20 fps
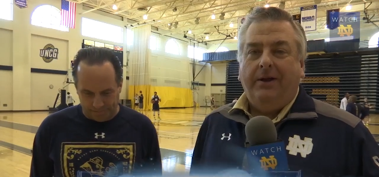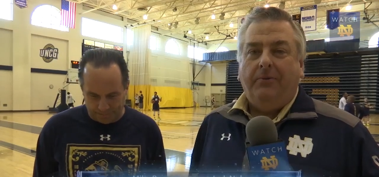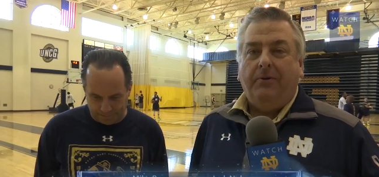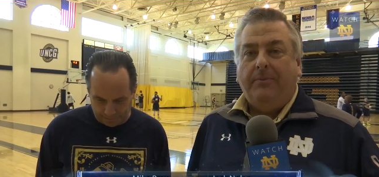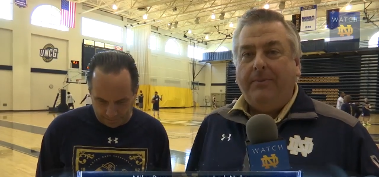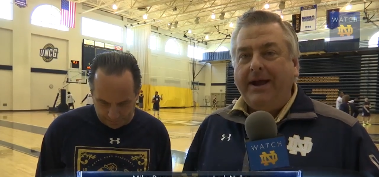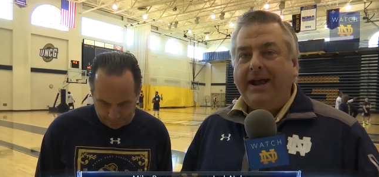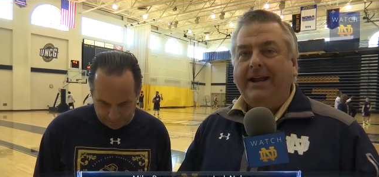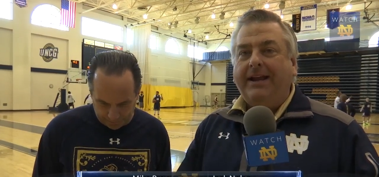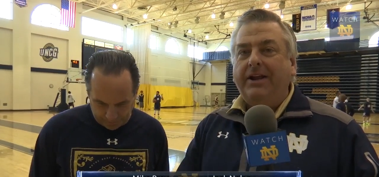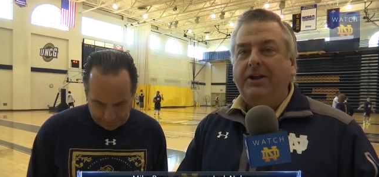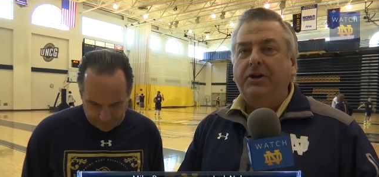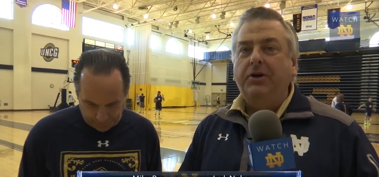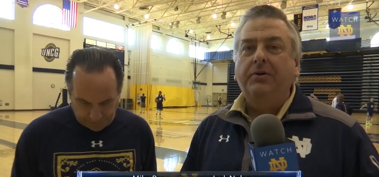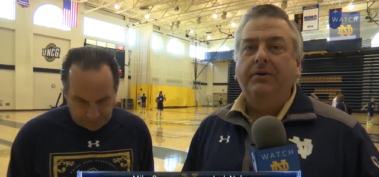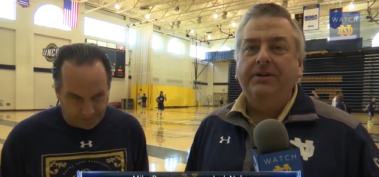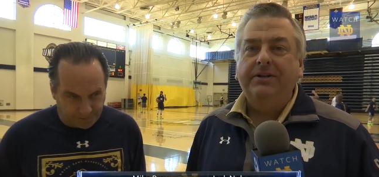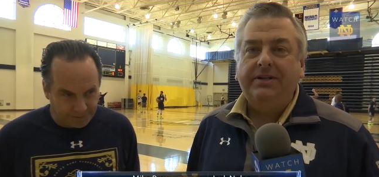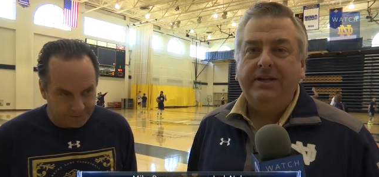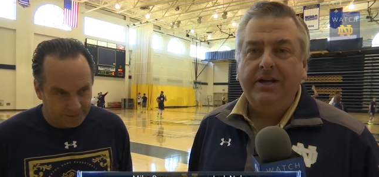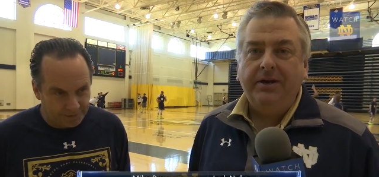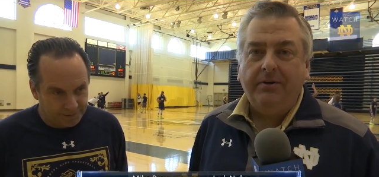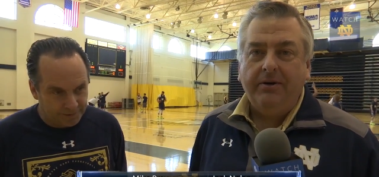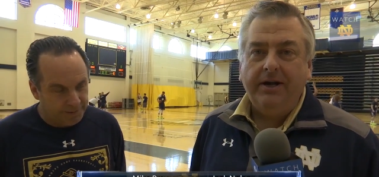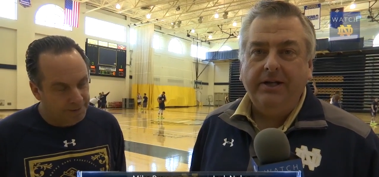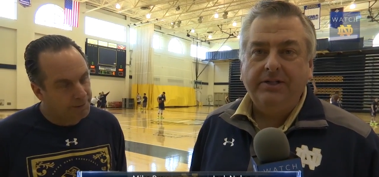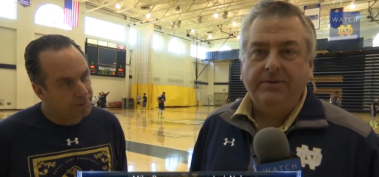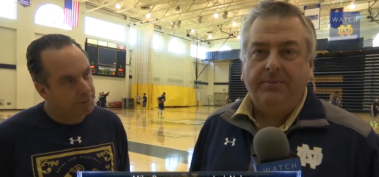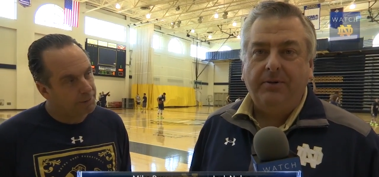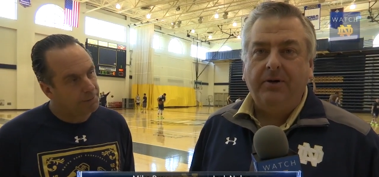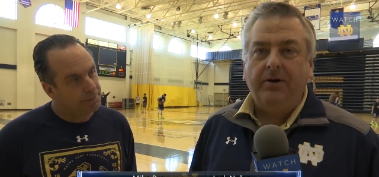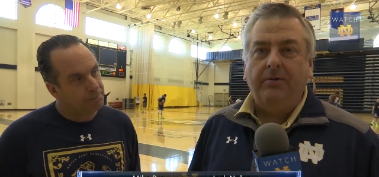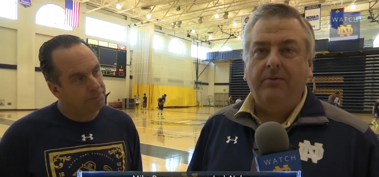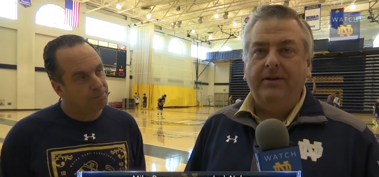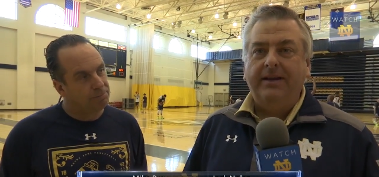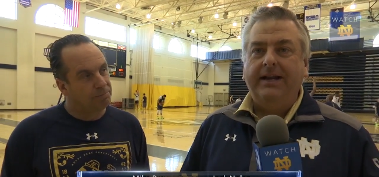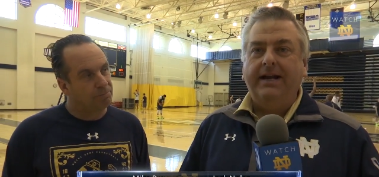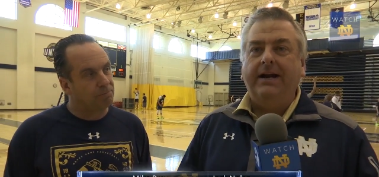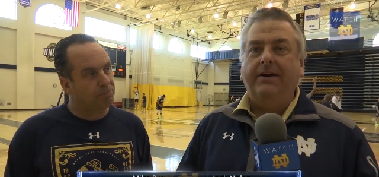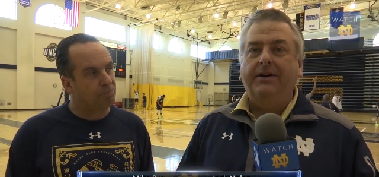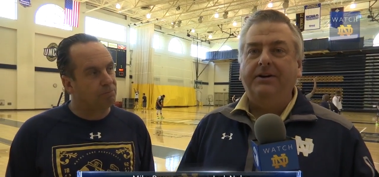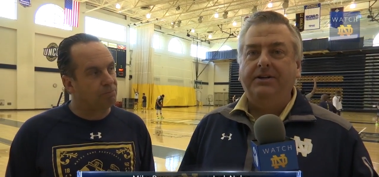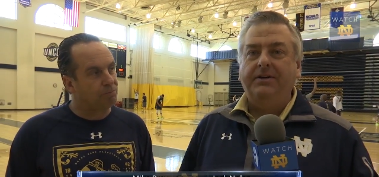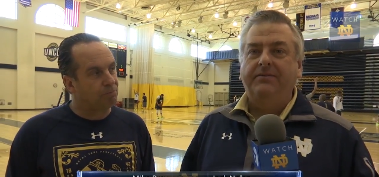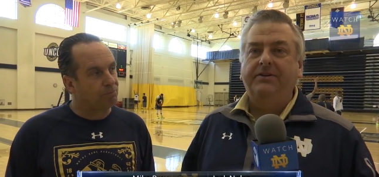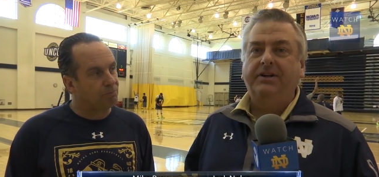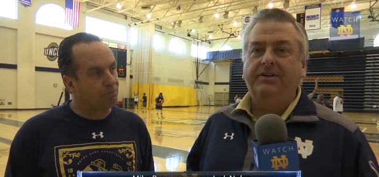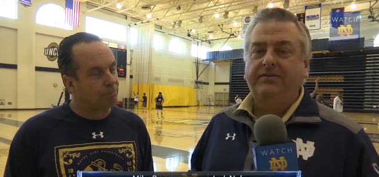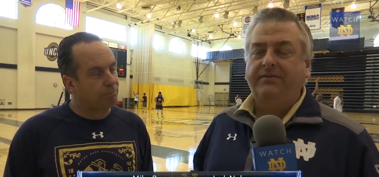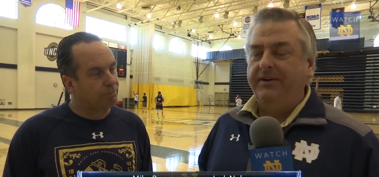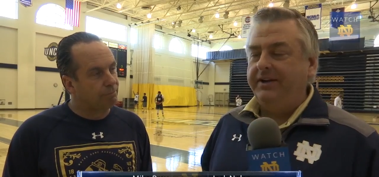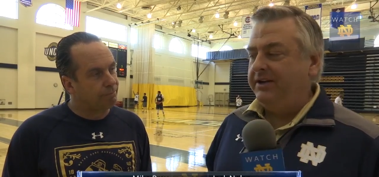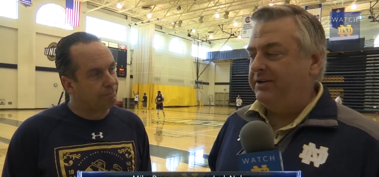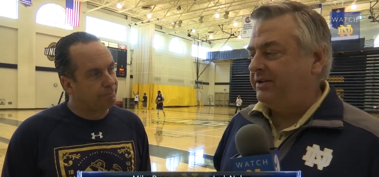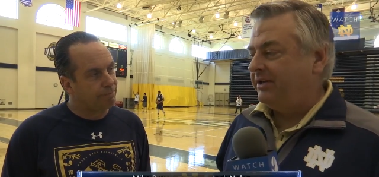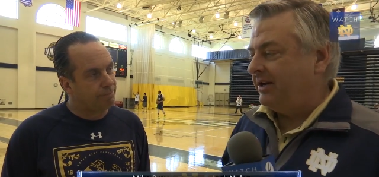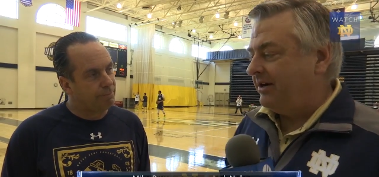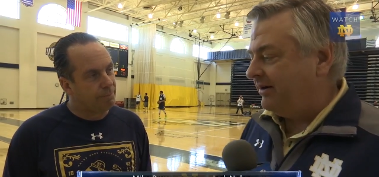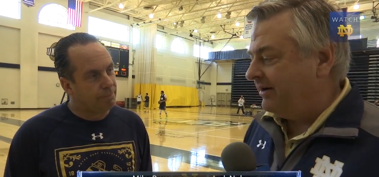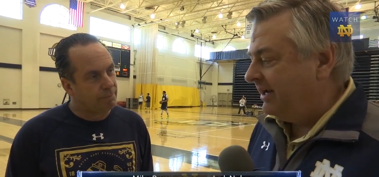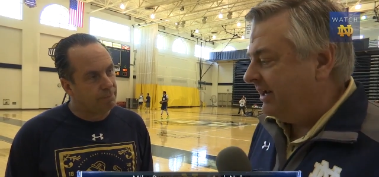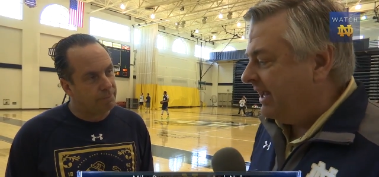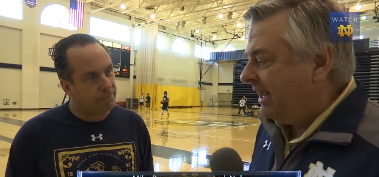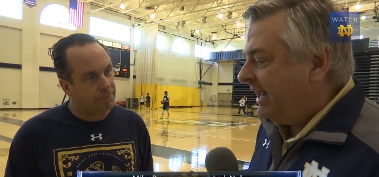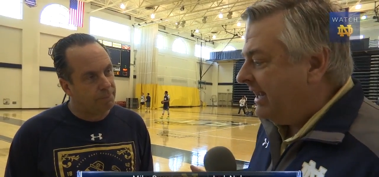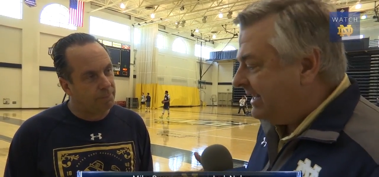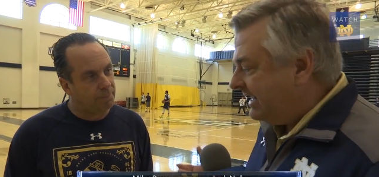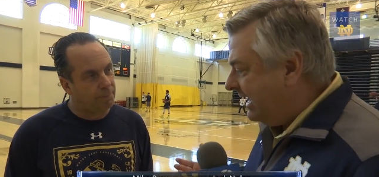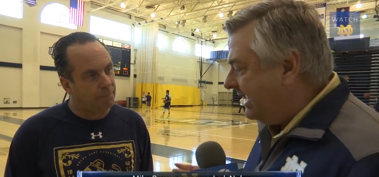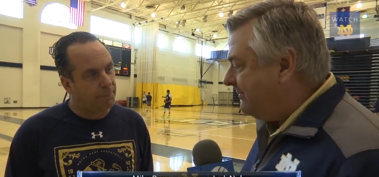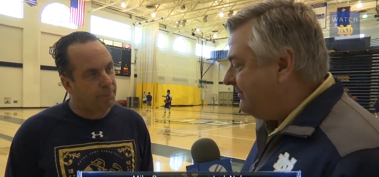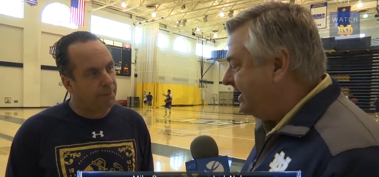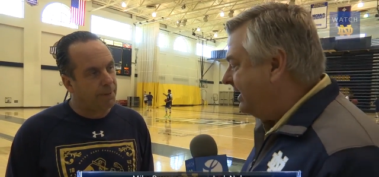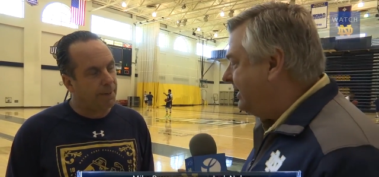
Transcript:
Speaker 1: We're back at UNC Greensboro where the Irish have just finished their game